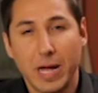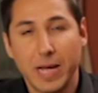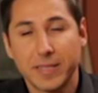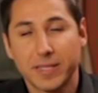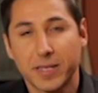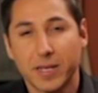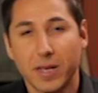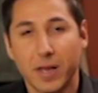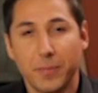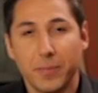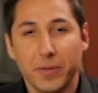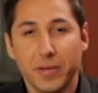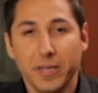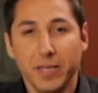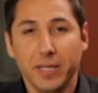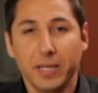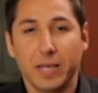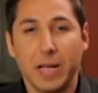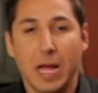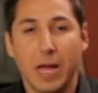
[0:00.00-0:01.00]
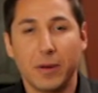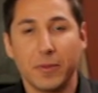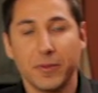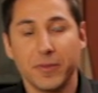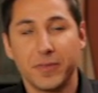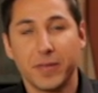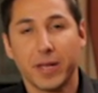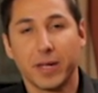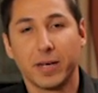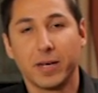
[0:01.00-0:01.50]
as a company, uh, we've
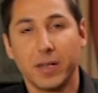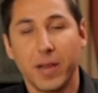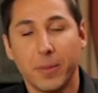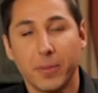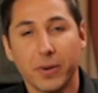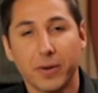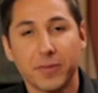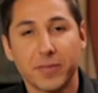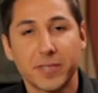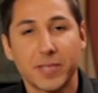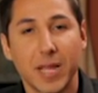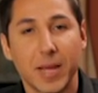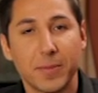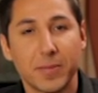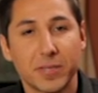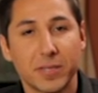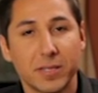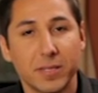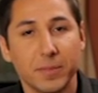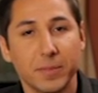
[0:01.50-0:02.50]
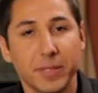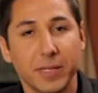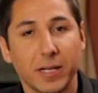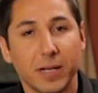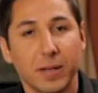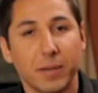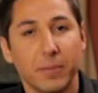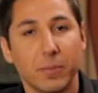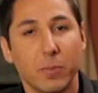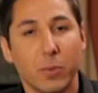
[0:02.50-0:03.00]
taken a number of steps to
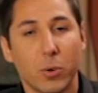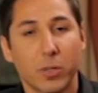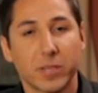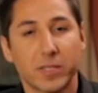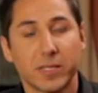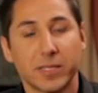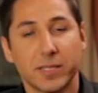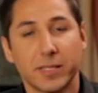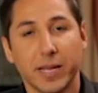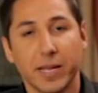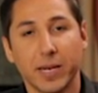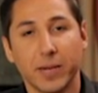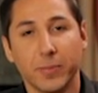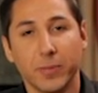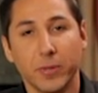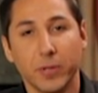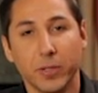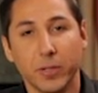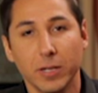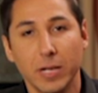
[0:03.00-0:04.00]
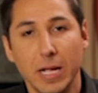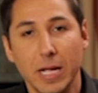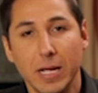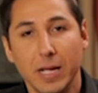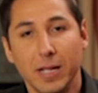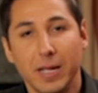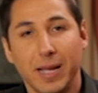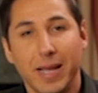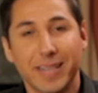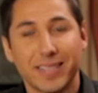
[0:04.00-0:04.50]
become more sustainable
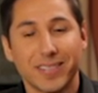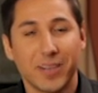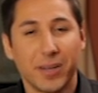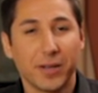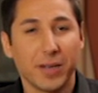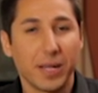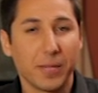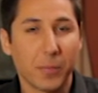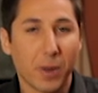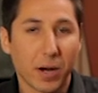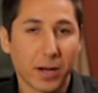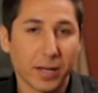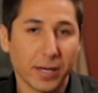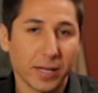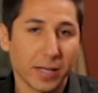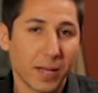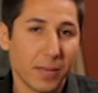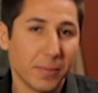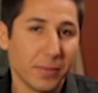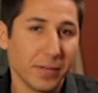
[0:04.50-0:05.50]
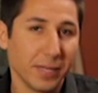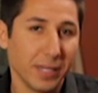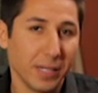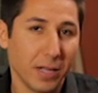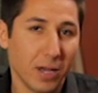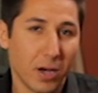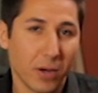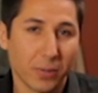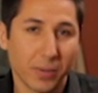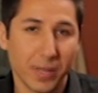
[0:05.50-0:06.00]
as an online marketing company,
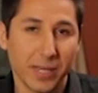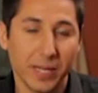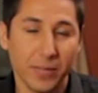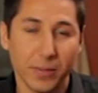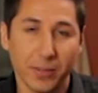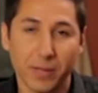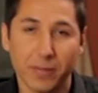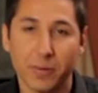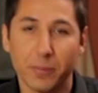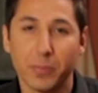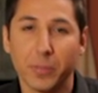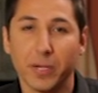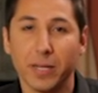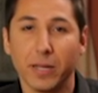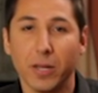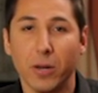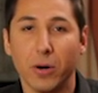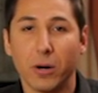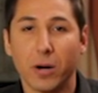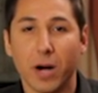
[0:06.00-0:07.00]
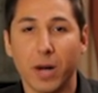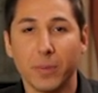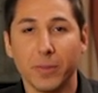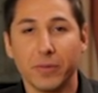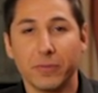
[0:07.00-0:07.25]
already we have a pretty low carbon